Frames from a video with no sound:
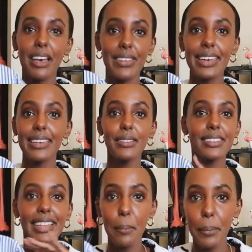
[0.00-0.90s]
love it.
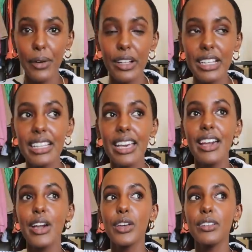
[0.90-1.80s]
Staple
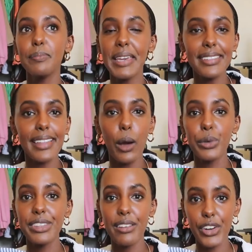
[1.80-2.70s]
piece that
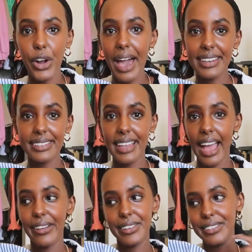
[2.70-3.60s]
will never go out of
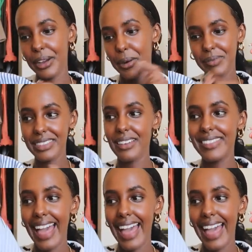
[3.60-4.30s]
style. So love